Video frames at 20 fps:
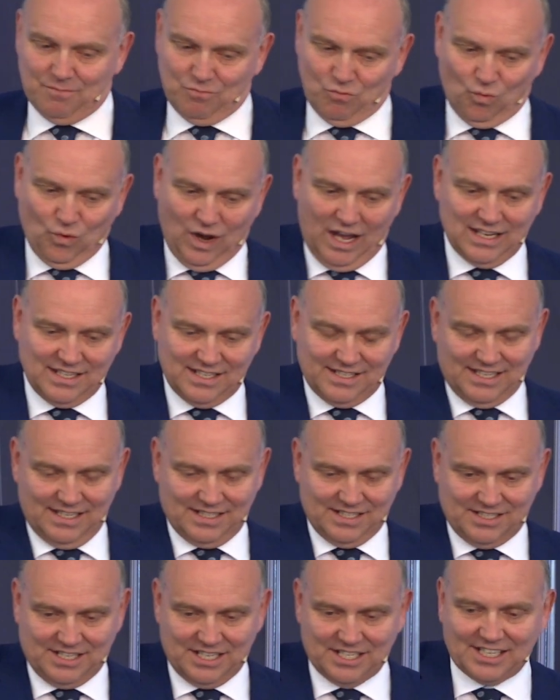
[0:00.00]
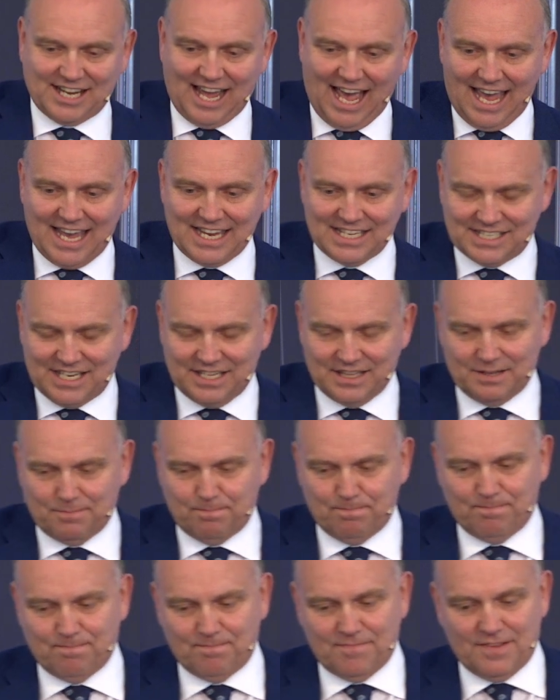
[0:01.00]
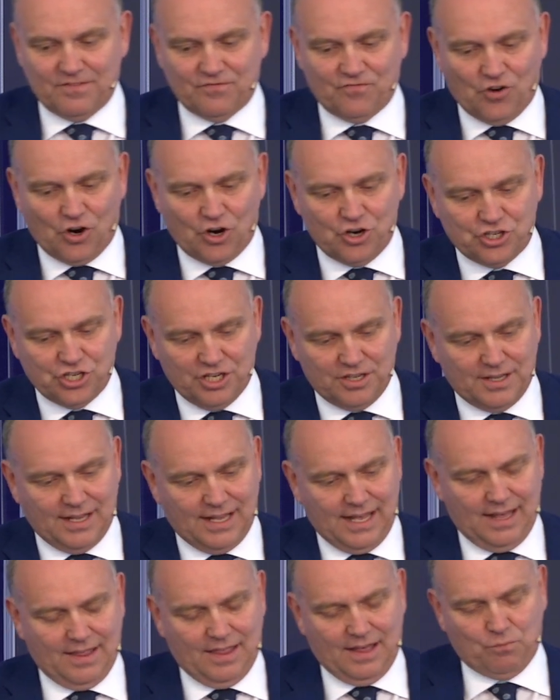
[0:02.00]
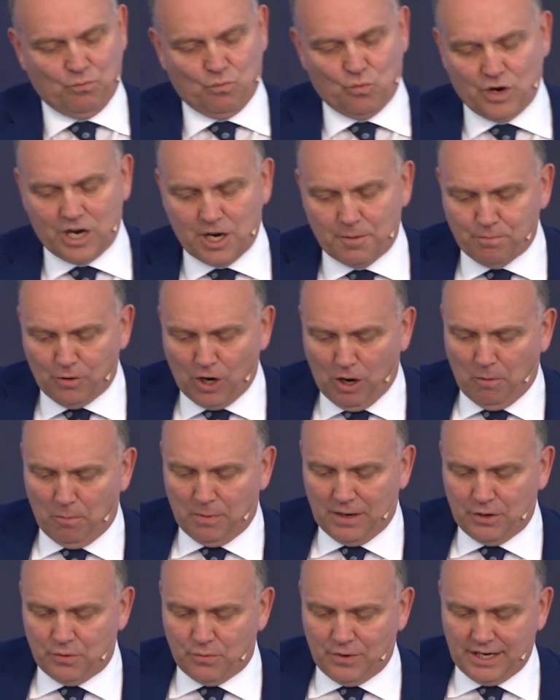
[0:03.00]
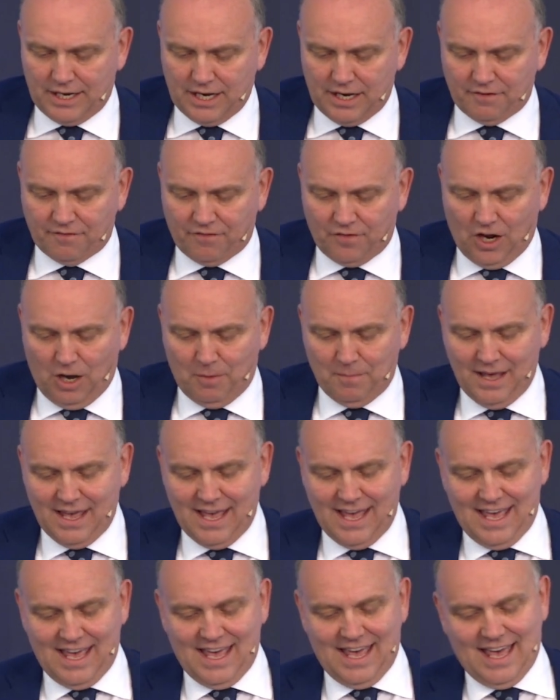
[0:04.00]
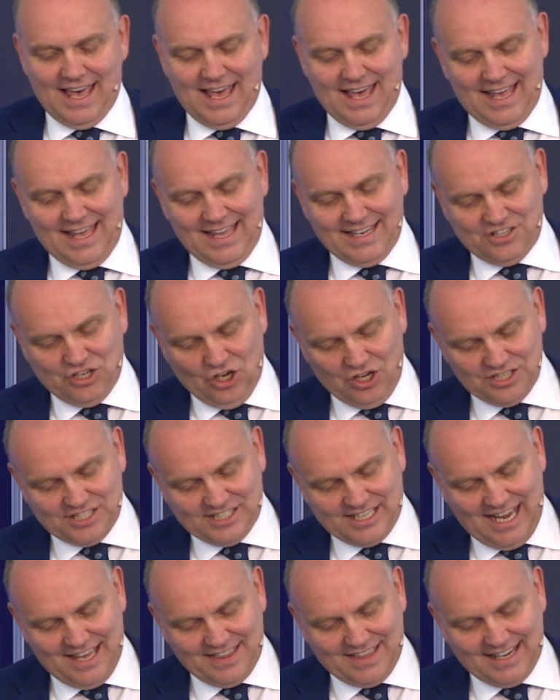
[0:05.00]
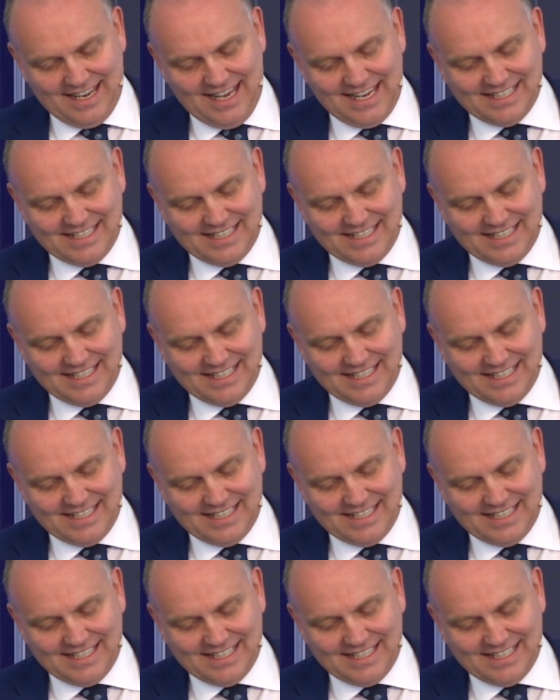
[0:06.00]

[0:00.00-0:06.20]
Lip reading: whilst it's disguised in the version that we're probably reading from, it does say that he